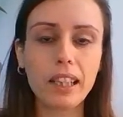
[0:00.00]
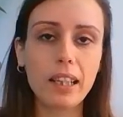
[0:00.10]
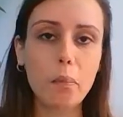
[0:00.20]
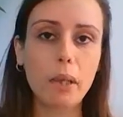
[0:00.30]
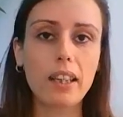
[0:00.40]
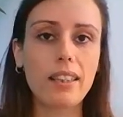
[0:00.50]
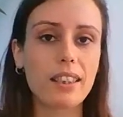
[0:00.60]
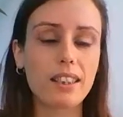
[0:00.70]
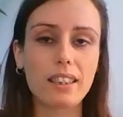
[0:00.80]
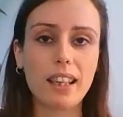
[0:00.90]
because
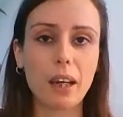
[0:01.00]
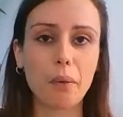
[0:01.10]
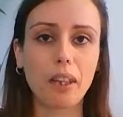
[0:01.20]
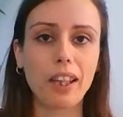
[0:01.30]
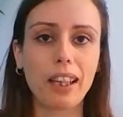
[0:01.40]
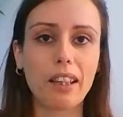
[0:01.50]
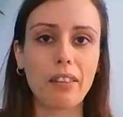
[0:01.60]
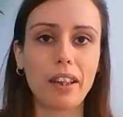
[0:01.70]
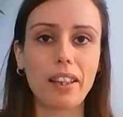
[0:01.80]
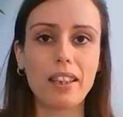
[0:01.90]
this is how we clear
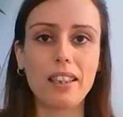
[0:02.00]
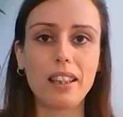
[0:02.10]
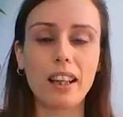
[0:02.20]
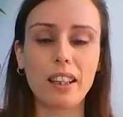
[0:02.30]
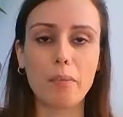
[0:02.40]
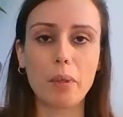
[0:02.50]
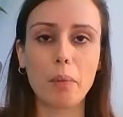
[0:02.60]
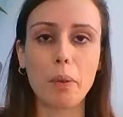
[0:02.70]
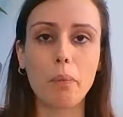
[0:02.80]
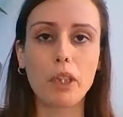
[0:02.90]
it. And
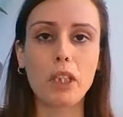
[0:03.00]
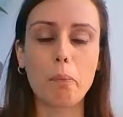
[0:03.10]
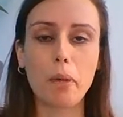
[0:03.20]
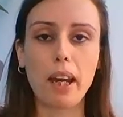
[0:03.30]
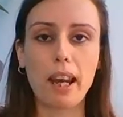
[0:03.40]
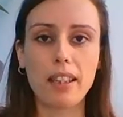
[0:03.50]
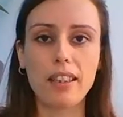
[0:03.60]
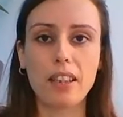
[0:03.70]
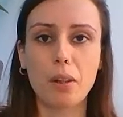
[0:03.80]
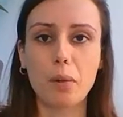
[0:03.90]
when we jump ahead
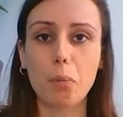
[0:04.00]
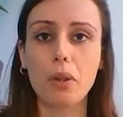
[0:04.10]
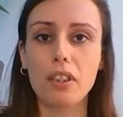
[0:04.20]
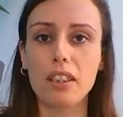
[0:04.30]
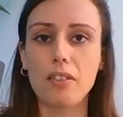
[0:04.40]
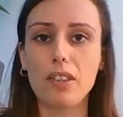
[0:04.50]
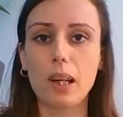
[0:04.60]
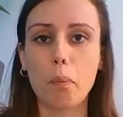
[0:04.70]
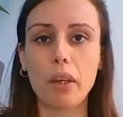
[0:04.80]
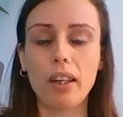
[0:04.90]
to the positive
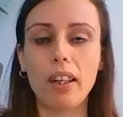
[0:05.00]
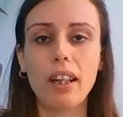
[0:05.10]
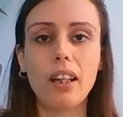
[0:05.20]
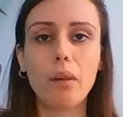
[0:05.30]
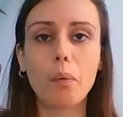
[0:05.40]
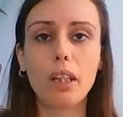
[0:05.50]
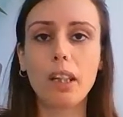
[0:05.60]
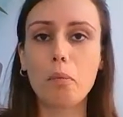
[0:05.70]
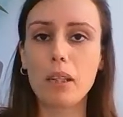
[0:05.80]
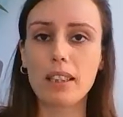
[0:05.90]
tapping, we
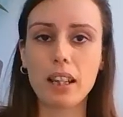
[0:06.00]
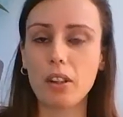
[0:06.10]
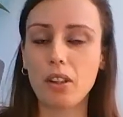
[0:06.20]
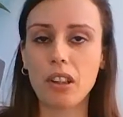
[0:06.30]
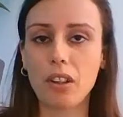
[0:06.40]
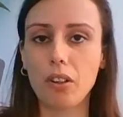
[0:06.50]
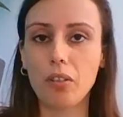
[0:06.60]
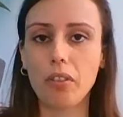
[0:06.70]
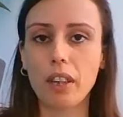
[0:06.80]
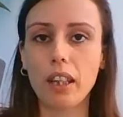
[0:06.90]
can miss out on a lot of
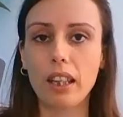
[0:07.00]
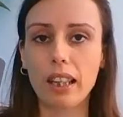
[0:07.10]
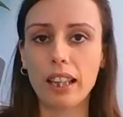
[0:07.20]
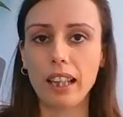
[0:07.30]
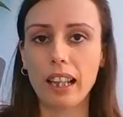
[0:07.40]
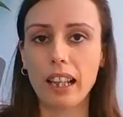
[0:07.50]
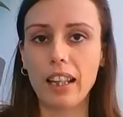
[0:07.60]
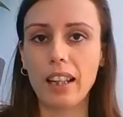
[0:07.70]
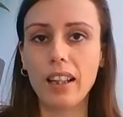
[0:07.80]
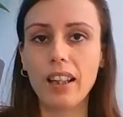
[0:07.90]
healing.
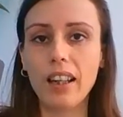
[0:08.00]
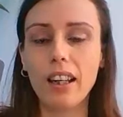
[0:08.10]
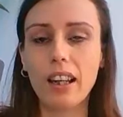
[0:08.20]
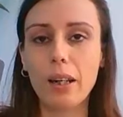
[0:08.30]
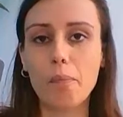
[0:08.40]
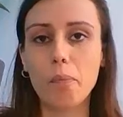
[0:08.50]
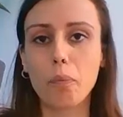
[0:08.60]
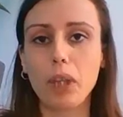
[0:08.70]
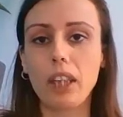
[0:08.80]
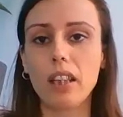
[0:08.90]

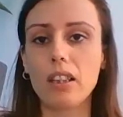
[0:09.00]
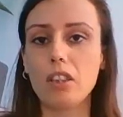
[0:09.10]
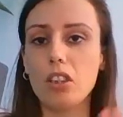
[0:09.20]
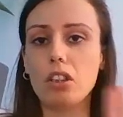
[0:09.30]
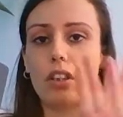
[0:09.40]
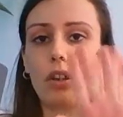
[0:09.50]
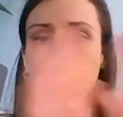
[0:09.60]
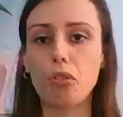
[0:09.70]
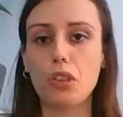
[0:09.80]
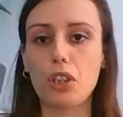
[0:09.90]
We can just sort of
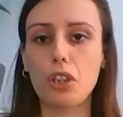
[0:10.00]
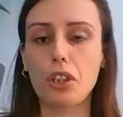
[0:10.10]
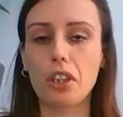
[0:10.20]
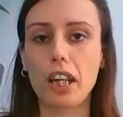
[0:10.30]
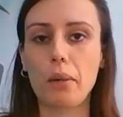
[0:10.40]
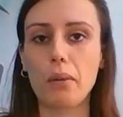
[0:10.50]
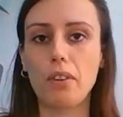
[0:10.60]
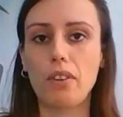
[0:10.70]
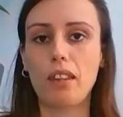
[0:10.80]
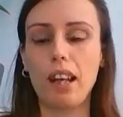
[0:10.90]
shut out
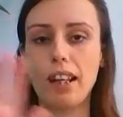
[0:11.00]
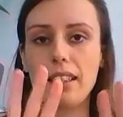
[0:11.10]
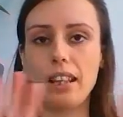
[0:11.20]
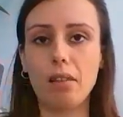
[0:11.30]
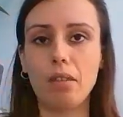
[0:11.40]
the negative